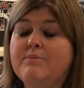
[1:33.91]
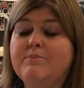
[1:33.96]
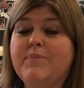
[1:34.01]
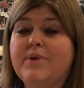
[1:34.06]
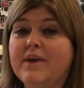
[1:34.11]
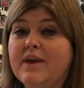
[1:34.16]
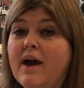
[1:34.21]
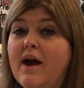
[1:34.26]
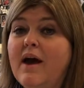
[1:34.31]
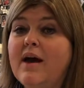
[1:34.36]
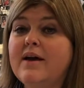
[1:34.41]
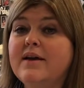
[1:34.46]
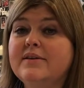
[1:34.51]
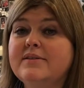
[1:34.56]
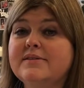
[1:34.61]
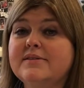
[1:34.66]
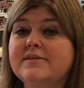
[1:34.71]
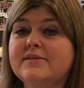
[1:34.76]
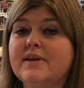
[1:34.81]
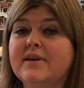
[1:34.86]

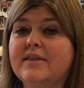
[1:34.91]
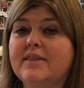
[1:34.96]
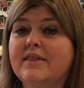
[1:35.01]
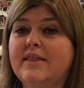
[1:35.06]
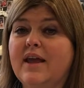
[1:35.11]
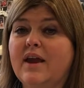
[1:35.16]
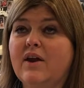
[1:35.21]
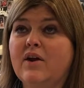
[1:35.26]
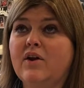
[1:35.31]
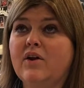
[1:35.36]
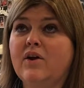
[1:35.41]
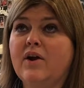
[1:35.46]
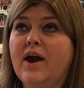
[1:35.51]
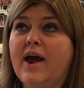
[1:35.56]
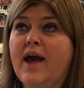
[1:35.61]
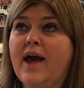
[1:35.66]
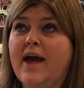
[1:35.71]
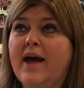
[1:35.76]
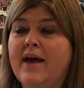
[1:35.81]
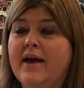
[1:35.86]
Because their
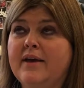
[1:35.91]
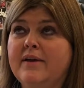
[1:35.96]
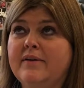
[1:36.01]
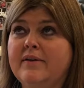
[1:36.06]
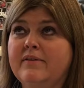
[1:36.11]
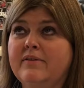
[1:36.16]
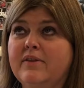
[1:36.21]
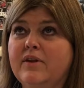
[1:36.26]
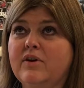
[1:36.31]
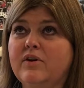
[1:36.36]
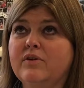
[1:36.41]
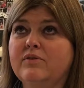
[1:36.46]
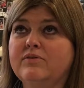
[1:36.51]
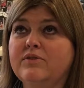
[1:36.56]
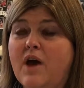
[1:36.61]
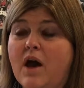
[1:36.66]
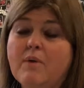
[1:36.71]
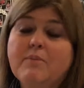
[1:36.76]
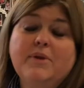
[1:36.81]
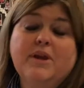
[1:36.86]

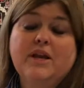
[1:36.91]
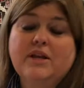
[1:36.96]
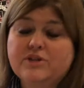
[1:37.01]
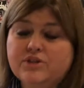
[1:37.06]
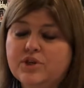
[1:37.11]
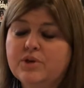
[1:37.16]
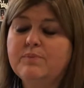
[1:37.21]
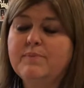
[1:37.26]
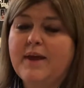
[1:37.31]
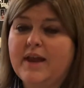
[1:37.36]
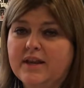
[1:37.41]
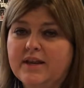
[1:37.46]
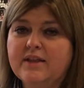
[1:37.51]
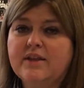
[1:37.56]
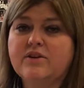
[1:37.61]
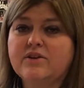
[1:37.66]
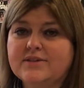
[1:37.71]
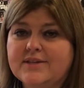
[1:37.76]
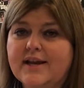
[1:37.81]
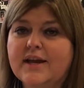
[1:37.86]
dominant domain in
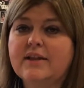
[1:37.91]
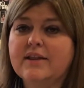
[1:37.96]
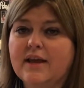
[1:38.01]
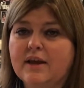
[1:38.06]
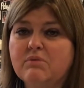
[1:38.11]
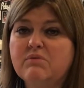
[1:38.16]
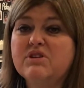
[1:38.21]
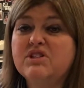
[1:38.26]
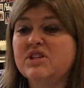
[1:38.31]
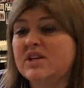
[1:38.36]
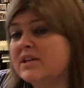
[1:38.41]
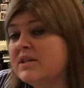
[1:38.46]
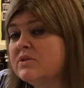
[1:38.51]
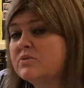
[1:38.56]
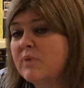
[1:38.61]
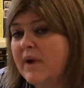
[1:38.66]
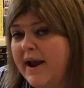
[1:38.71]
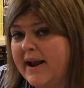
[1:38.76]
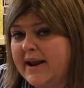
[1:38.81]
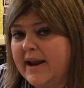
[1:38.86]
their second language is
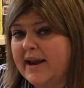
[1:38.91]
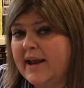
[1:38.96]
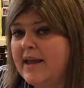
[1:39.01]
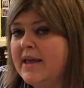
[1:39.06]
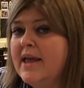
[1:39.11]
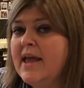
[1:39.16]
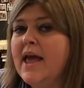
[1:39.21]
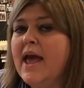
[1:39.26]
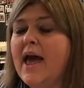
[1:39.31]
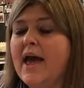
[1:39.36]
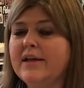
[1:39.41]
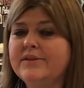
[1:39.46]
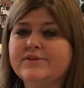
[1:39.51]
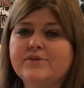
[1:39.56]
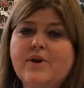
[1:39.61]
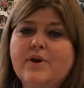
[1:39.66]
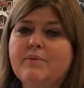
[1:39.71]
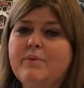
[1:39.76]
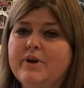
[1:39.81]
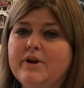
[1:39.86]
writing, and
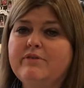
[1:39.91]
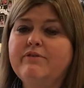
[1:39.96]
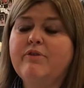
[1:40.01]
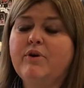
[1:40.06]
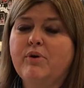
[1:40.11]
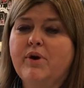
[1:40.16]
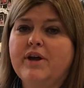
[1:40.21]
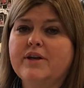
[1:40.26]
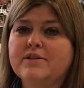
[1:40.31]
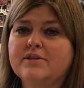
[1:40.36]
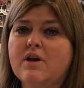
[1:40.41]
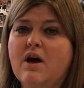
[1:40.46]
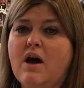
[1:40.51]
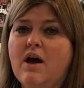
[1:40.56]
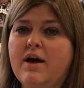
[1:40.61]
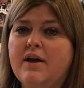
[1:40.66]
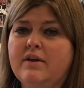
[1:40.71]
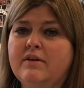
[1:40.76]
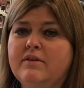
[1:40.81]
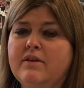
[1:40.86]
so I want to focus
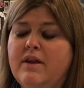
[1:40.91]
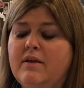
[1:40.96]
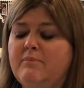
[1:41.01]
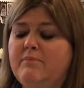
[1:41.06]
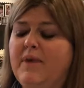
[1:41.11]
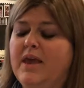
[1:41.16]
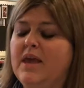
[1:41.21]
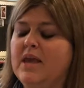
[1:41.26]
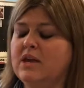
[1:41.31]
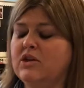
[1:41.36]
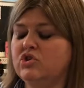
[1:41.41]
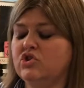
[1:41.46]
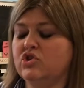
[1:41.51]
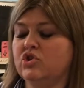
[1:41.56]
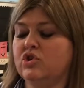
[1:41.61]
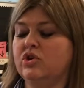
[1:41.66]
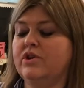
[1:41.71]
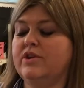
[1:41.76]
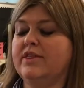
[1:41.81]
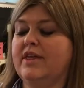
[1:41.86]
on making
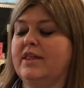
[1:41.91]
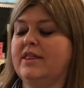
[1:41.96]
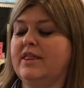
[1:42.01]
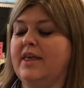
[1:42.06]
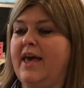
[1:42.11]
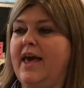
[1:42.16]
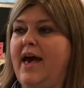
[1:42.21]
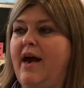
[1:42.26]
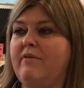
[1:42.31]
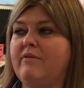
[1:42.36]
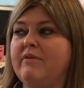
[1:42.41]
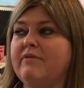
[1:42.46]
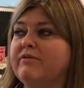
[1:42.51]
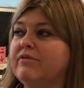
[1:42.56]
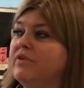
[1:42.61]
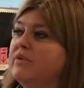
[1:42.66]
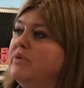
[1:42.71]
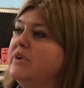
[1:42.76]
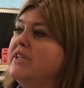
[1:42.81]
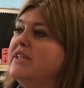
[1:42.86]
sure that they have a
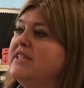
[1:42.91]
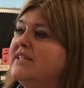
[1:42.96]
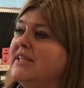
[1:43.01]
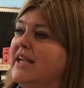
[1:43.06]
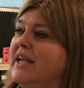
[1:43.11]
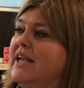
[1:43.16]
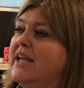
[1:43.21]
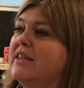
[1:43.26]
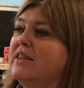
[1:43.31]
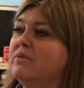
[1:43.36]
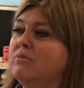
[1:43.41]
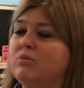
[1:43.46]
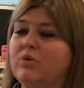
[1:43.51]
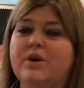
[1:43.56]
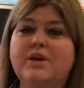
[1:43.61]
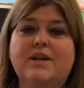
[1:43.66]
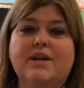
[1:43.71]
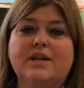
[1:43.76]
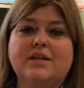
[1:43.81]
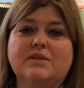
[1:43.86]
fluency in
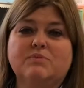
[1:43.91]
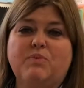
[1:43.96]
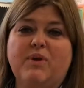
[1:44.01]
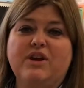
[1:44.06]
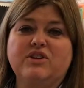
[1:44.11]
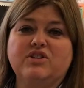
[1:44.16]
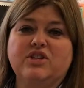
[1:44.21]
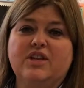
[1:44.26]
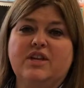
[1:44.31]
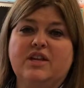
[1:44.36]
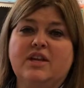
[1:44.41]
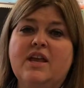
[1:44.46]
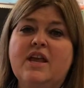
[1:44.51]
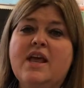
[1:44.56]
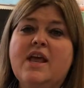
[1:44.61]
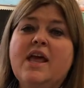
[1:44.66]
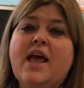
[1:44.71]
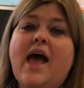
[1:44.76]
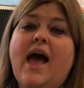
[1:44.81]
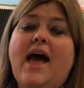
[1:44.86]
written expression
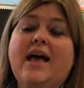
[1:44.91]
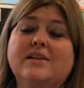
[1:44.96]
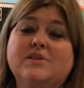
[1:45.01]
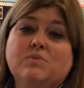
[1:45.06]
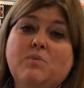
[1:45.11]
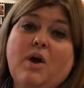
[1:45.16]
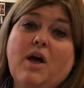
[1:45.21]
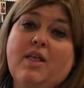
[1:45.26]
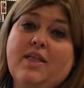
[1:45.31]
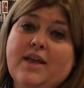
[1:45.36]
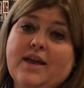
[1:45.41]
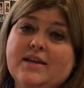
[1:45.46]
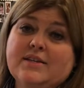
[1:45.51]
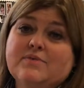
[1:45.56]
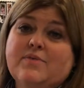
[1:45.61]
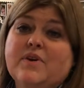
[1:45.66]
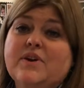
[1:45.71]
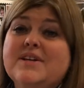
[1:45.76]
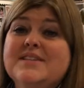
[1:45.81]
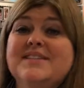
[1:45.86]
as well as
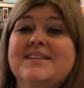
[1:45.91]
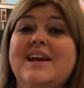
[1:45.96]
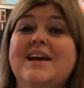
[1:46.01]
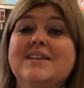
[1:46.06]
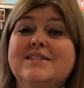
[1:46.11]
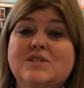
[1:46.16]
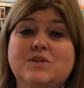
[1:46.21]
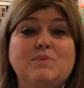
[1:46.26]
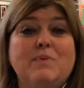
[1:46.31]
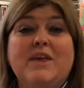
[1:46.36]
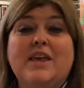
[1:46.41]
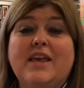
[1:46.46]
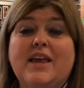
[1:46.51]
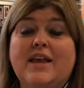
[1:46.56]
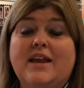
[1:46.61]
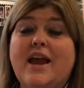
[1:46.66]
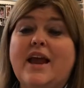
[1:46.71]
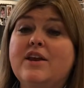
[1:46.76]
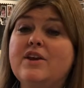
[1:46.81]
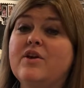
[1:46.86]
focusing on
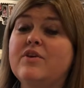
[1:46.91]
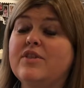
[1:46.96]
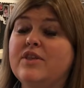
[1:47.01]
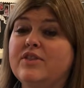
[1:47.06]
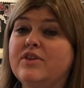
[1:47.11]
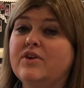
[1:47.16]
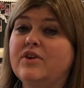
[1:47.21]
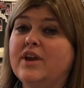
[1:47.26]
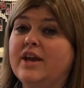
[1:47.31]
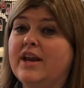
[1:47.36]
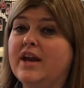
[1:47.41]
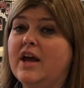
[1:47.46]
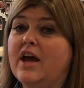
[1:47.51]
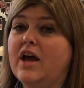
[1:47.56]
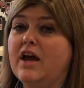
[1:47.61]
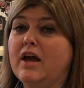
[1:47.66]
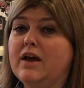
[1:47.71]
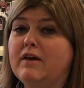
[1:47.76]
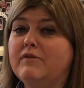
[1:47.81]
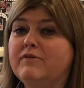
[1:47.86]
speaking. I know that they're getting
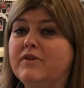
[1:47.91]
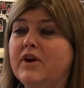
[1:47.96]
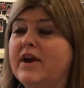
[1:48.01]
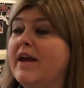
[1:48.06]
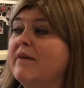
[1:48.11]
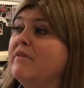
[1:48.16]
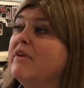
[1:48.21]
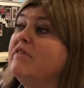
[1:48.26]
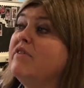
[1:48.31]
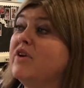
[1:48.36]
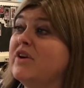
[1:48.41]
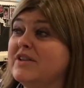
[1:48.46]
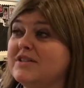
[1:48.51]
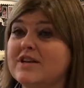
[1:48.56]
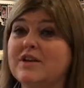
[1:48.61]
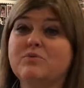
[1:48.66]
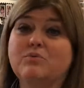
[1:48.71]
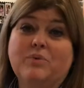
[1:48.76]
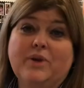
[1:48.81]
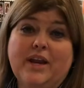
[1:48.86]
a very heavy focus
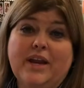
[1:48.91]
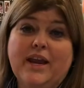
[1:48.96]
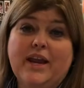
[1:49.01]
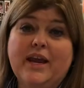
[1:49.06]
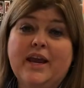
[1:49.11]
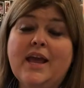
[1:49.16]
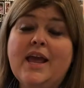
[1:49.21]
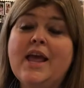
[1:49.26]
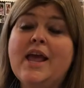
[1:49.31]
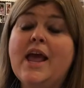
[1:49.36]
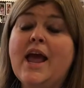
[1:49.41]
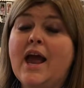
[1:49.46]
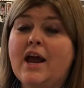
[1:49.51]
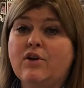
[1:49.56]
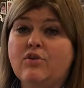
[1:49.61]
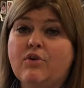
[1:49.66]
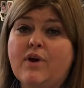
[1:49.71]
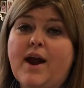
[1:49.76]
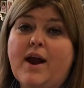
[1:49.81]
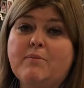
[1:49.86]
on reading and
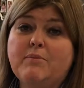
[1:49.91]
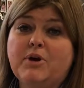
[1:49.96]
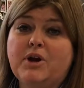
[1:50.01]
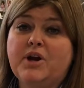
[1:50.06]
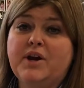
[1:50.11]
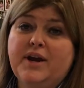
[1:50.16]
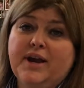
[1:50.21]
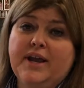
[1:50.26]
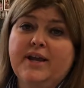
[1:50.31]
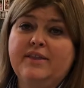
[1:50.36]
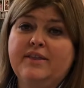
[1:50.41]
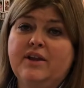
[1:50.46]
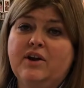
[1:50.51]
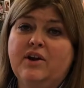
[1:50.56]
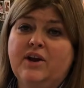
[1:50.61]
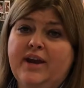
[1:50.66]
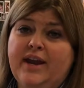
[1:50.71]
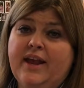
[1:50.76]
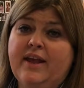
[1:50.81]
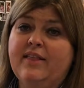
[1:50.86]
grammar in
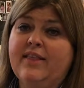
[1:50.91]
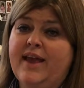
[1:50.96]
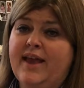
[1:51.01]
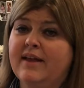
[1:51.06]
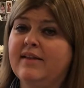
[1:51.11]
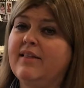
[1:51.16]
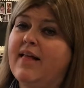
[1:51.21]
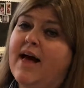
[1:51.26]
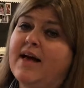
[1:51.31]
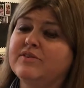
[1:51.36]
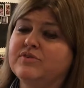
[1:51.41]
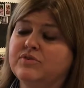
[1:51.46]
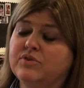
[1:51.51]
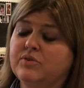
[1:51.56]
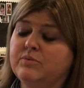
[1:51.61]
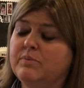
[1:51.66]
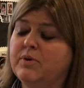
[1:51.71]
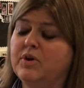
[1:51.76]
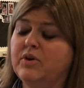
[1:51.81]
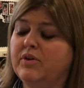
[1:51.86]
their ELA
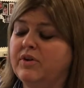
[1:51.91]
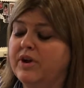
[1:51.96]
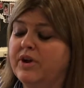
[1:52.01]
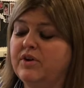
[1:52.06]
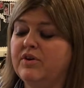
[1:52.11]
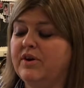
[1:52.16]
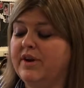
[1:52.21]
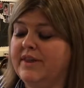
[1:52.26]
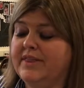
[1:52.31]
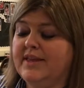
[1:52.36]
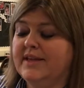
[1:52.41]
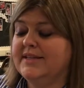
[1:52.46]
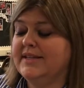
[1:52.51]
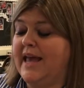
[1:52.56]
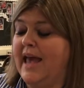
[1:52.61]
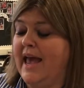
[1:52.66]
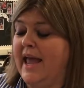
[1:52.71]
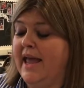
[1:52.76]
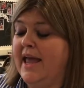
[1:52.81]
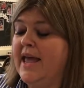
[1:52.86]
classroom earlier in the
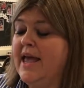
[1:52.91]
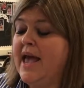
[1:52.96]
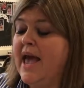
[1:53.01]
day.